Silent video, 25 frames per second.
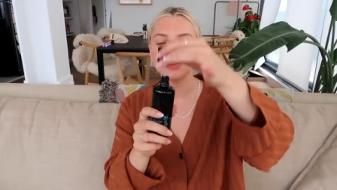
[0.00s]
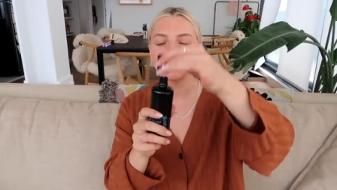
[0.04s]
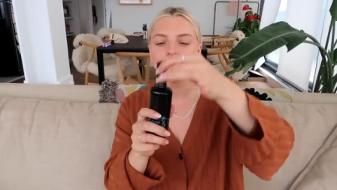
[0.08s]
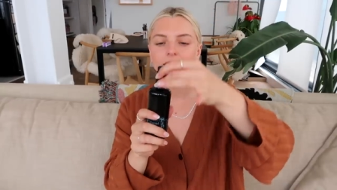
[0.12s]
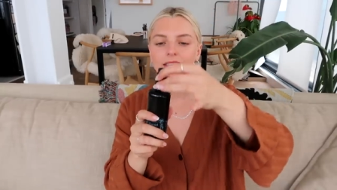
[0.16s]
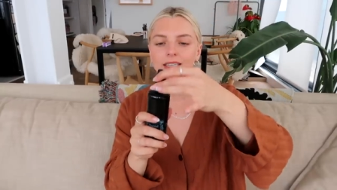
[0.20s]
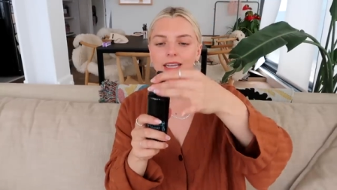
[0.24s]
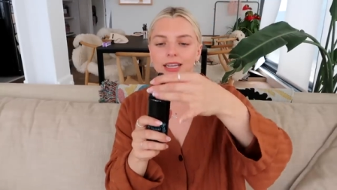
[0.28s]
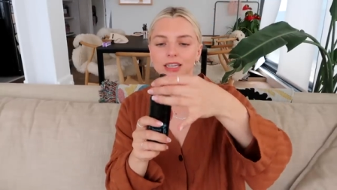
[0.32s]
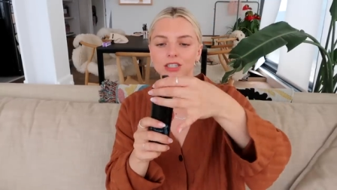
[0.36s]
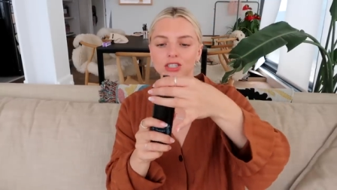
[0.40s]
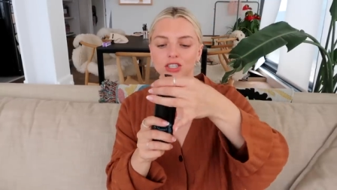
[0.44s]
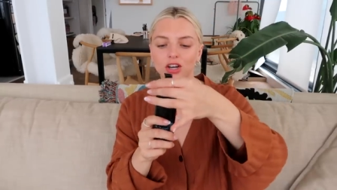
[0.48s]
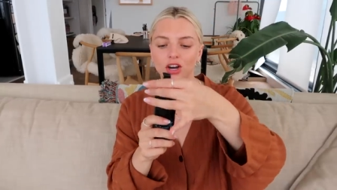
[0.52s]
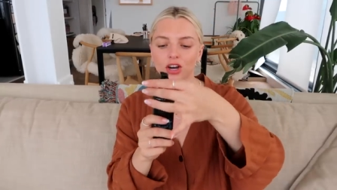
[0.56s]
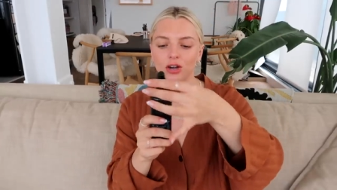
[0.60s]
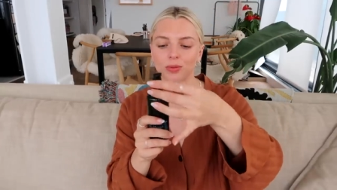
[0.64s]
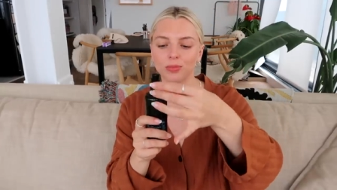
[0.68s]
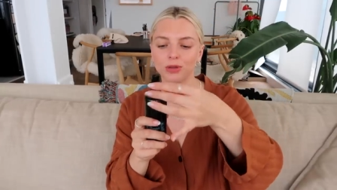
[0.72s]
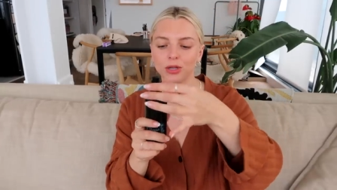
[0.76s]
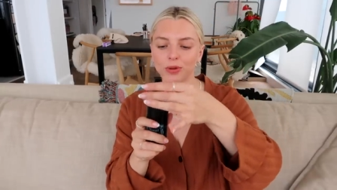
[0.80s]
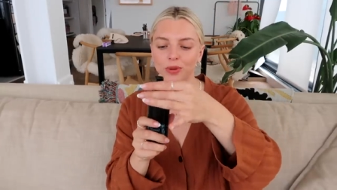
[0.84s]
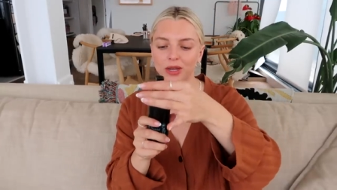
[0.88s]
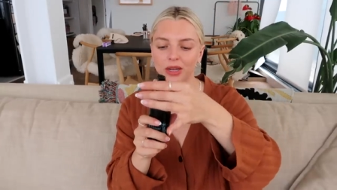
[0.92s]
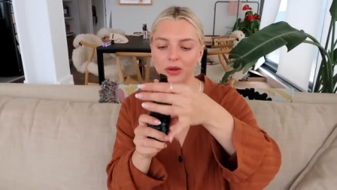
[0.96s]
It's like a
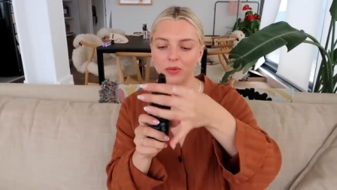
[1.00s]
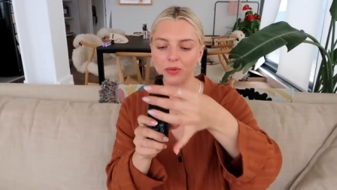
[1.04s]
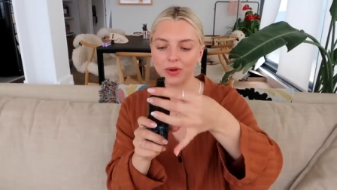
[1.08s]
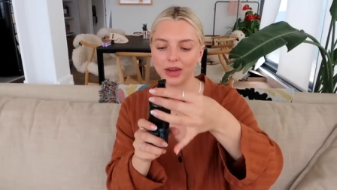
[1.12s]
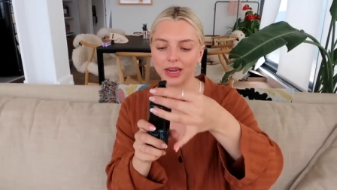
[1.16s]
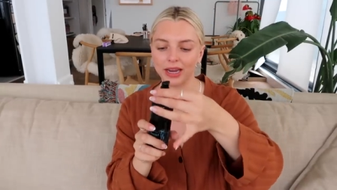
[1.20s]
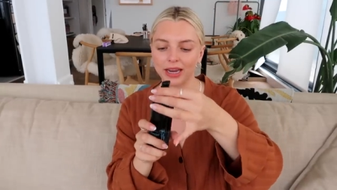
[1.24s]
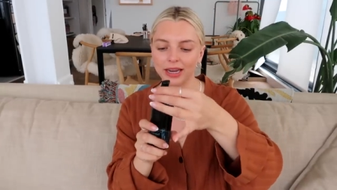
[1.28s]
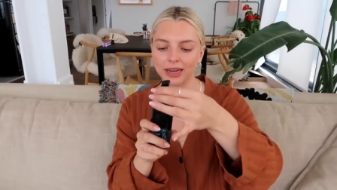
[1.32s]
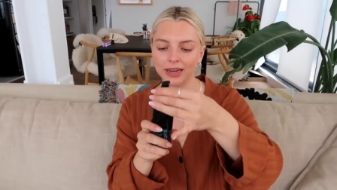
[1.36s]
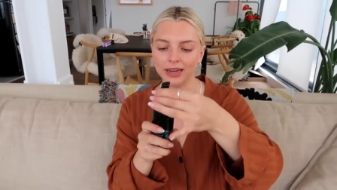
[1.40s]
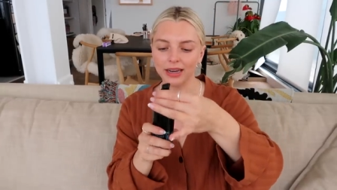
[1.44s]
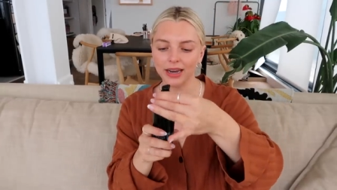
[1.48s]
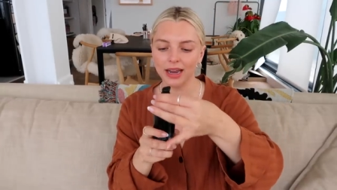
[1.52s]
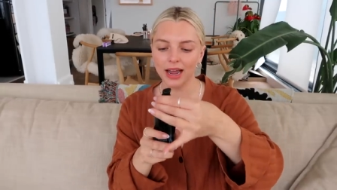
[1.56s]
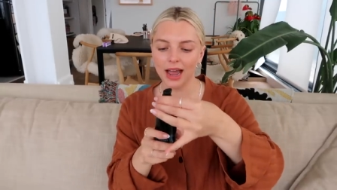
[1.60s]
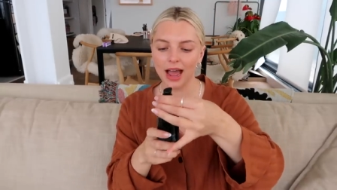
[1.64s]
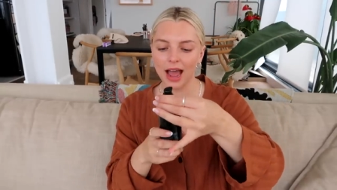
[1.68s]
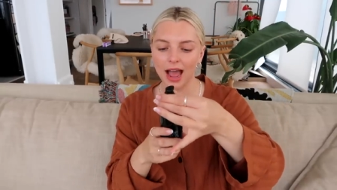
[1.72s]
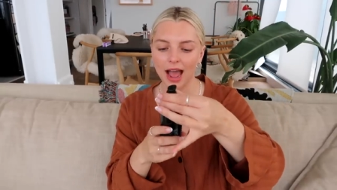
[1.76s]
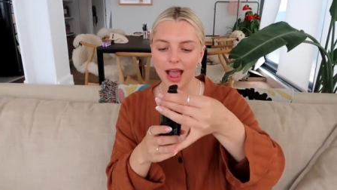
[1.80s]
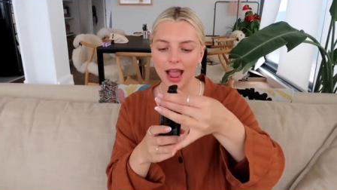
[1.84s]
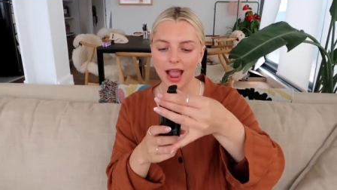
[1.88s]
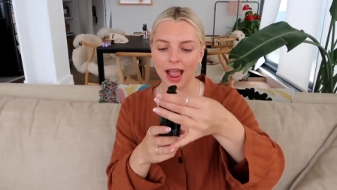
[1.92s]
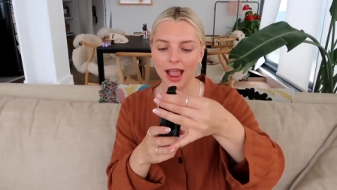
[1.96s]
dark bluey green,
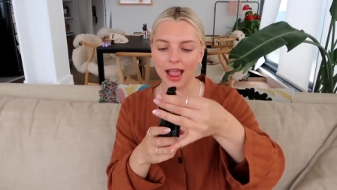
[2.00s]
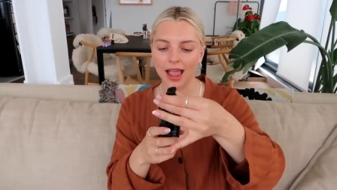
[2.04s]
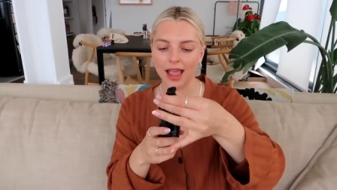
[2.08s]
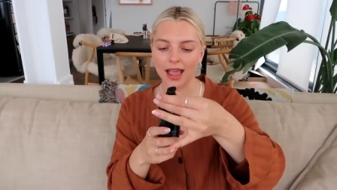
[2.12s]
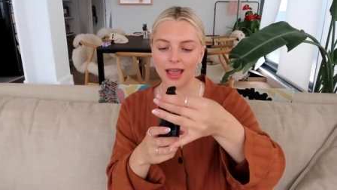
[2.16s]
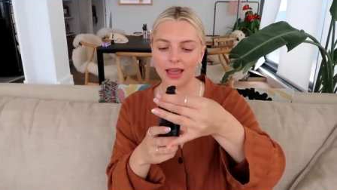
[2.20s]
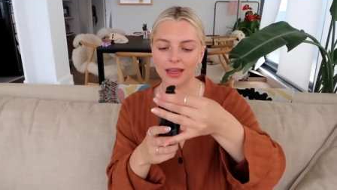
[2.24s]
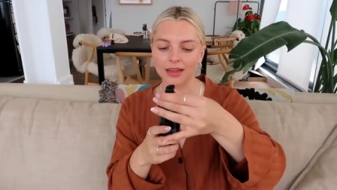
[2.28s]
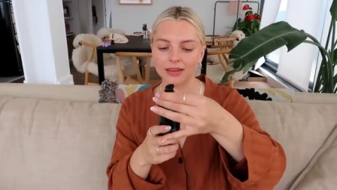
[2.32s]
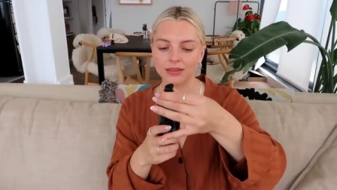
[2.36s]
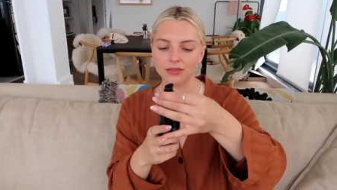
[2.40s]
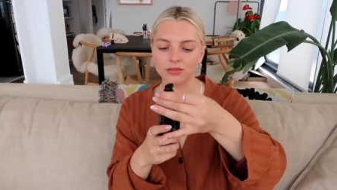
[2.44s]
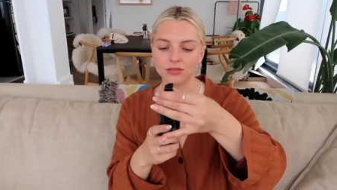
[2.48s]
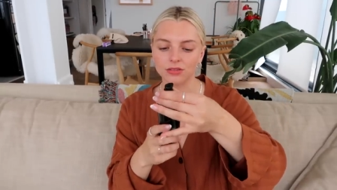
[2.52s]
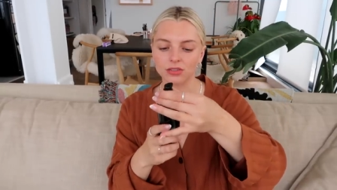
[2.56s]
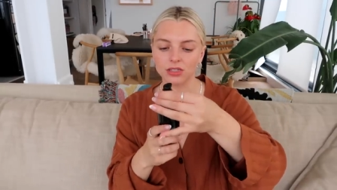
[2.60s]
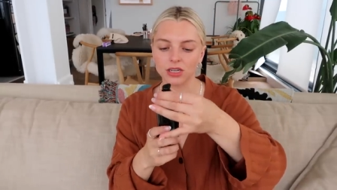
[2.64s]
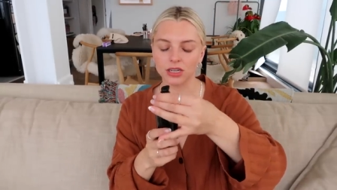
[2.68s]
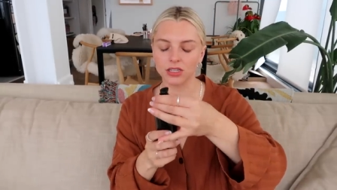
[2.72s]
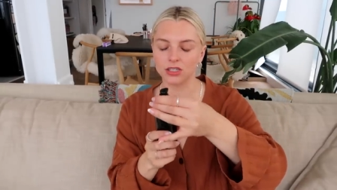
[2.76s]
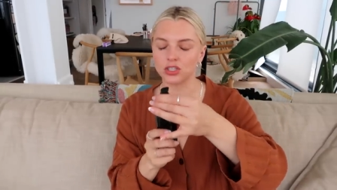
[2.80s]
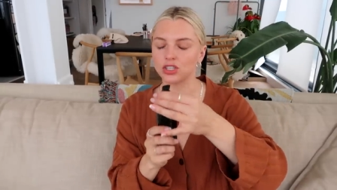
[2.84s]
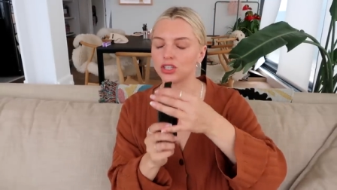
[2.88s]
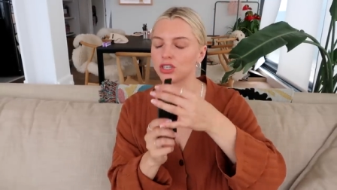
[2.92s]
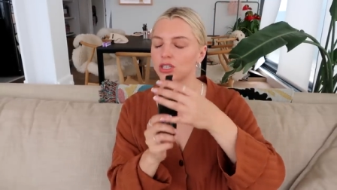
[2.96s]
and
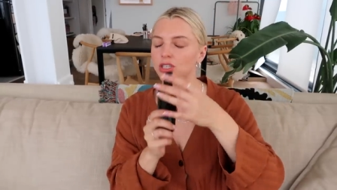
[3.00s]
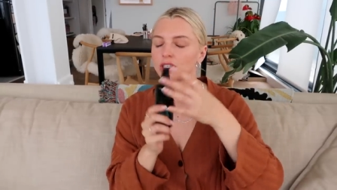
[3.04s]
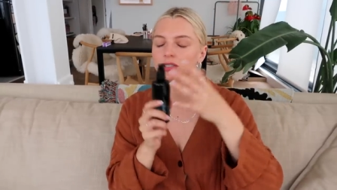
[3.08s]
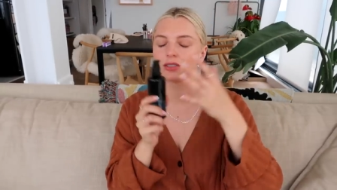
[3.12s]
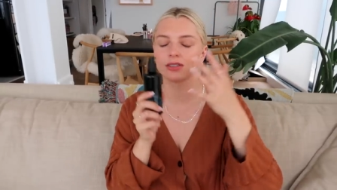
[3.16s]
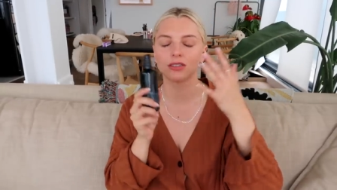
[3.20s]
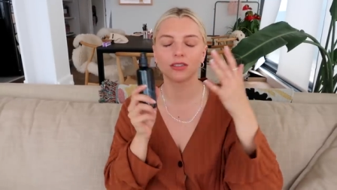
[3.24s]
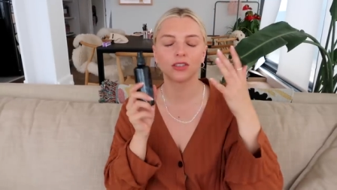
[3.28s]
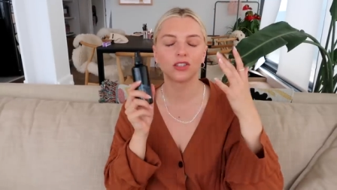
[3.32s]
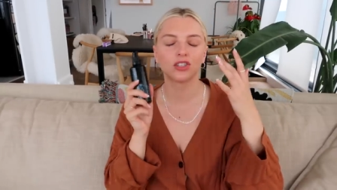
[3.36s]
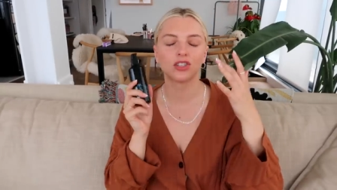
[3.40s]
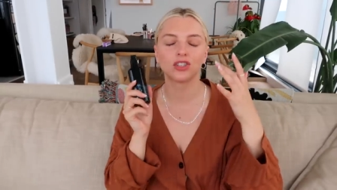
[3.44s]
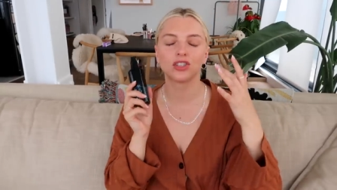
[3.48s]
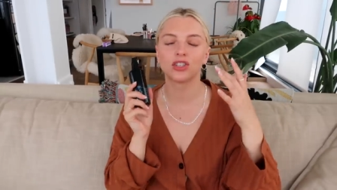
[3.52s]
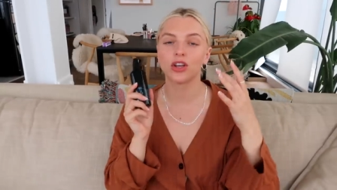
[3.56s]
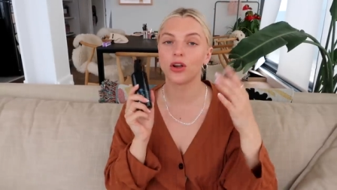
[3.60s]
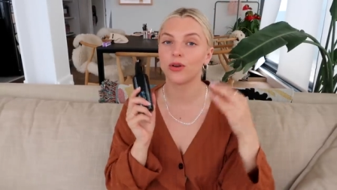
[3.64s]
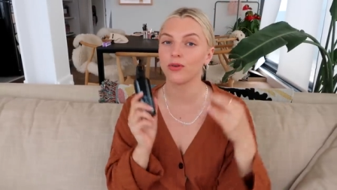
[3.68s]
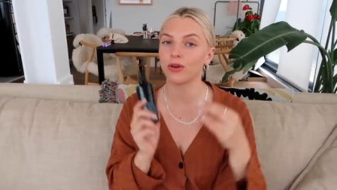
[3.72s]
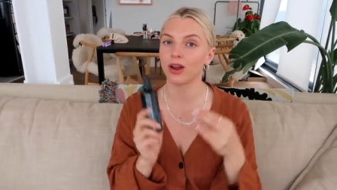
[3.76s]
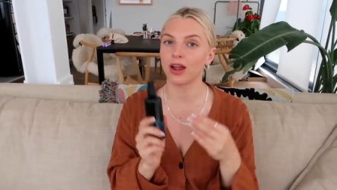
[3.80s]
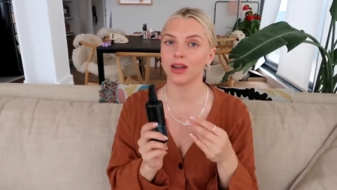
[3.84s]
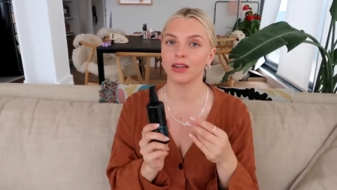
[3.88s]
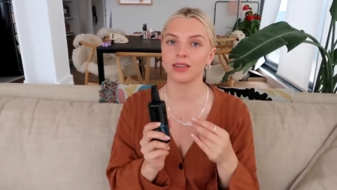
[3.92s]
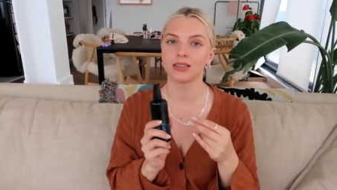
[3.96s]
it's just so
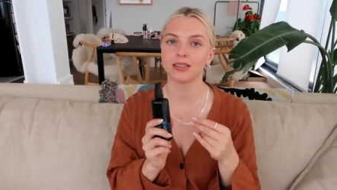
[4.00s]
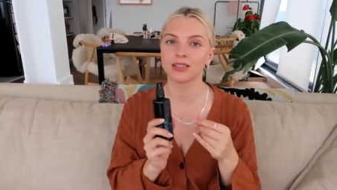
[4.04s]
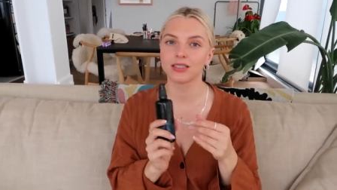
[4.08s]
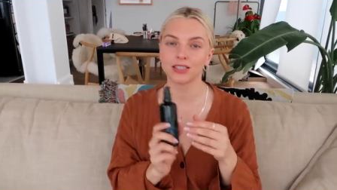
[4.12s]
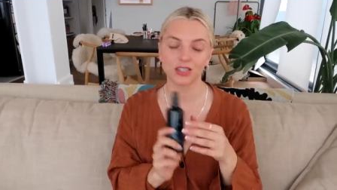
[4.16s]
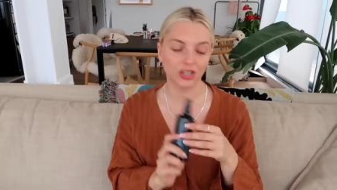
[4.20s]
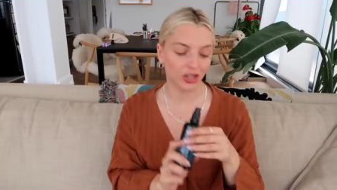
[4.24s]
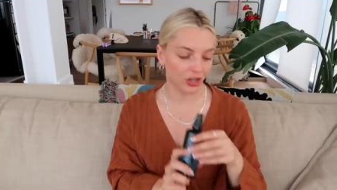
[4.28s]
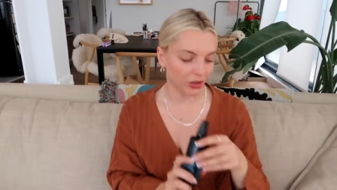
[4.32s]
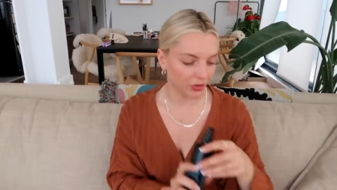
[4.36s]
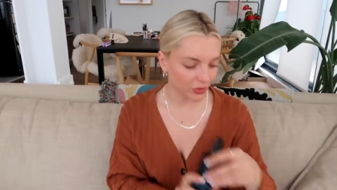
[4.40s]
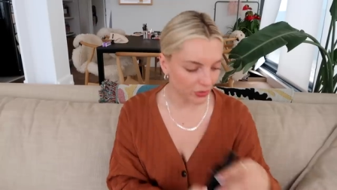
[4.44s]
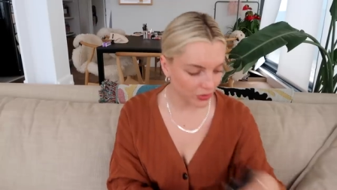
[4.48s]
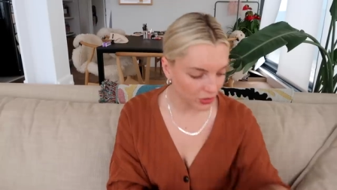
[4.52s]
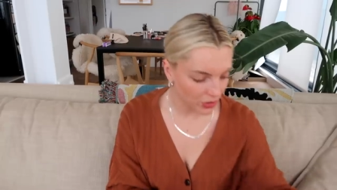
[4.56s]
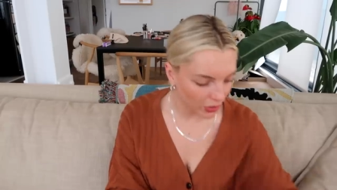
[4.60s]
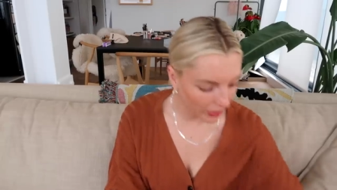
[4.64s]
nice to use.